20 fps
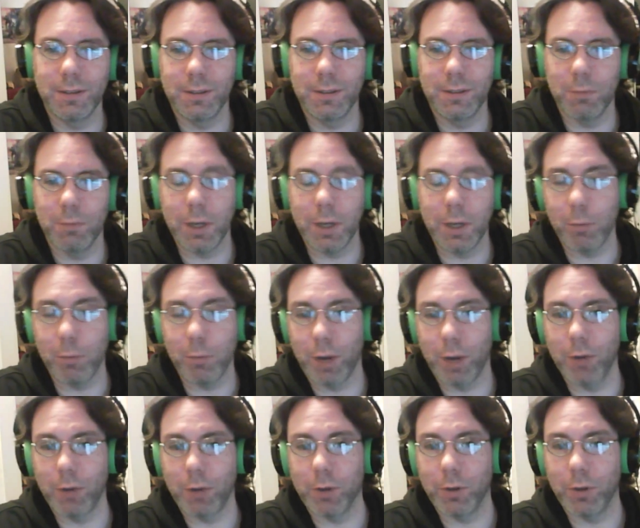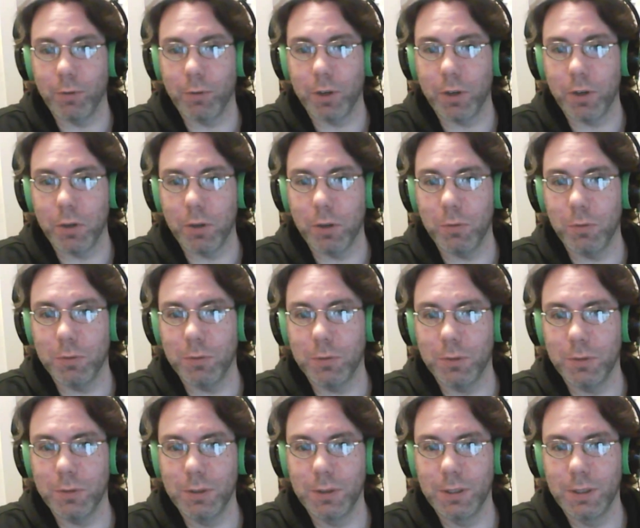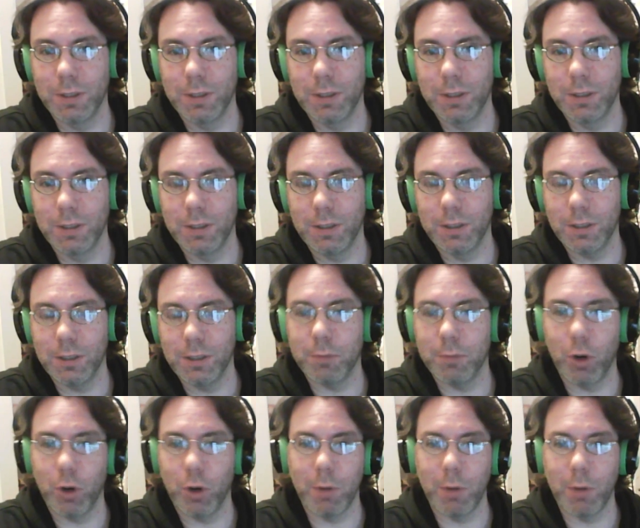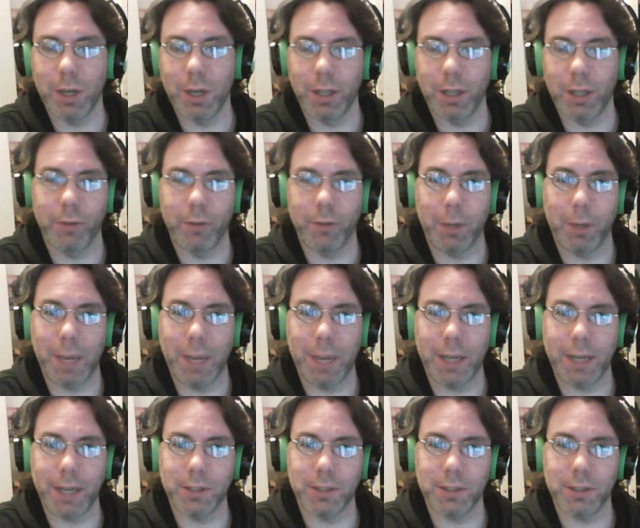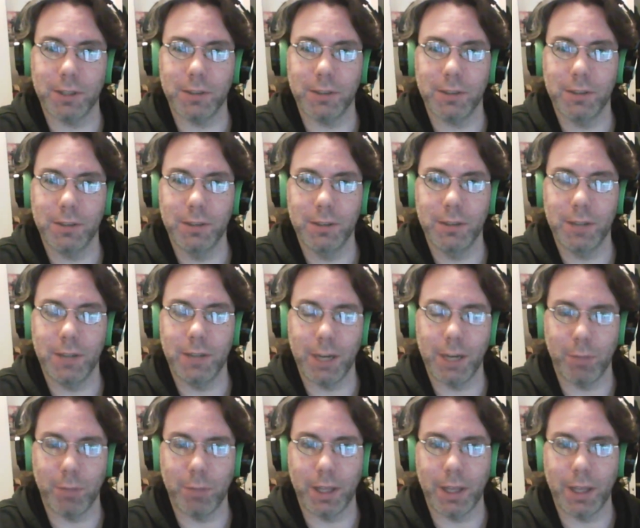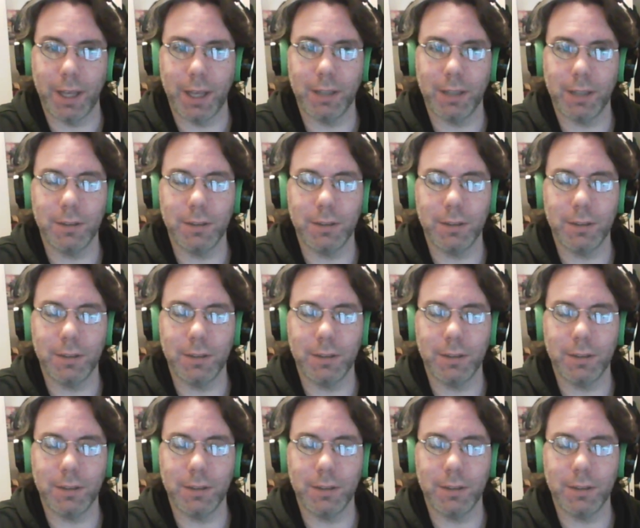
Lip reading: What can Brown do for you? Is Pokemon delivering packages? I'd play that.